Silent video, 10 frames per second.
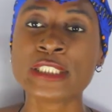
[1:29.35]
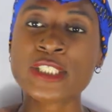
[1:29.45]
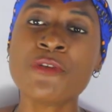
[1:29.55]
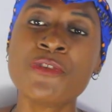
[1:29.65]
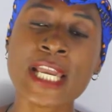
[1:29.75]

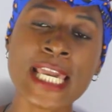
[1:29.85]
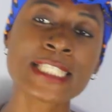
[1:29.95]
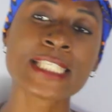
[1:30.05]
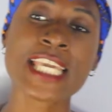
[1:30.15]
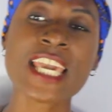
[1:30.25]
Don't
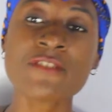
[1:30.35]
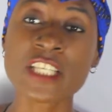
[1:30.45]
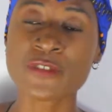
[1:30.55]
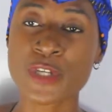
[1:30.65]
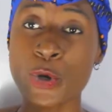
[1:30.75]
forget to give
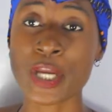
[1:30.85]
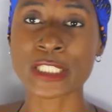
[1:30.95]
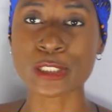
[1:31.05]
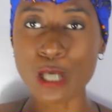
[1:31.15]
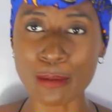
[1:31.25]
this video a
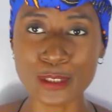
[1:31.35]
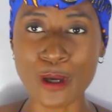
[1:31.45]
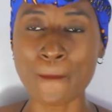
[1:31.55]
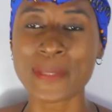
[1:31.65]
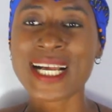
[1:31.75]
thumbs
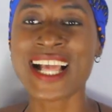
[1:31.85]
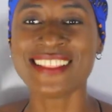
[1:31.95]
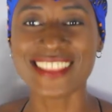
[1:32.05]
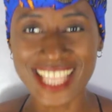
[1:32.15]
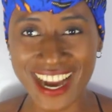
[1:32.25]
up,
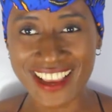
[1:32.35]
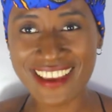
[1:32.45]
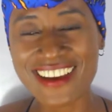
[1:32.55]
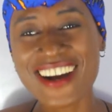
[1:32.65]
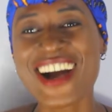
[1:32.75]

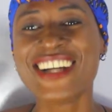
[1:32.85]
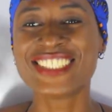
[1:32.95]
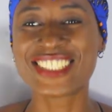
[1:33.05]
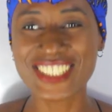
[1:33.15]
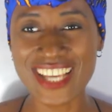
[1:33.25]
like,
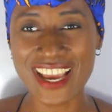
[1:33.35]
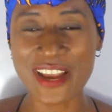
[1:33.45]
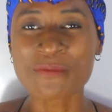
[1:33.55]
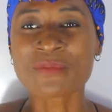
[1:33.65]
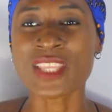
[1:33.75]

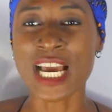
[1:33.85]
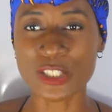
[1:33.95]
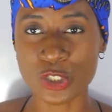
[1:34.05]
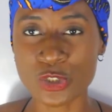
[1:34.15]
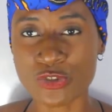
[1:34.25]
share,
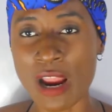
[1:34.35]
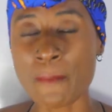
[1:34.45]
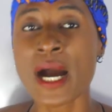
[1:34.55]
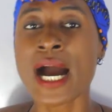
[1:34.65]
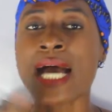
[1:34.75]
and subscribe.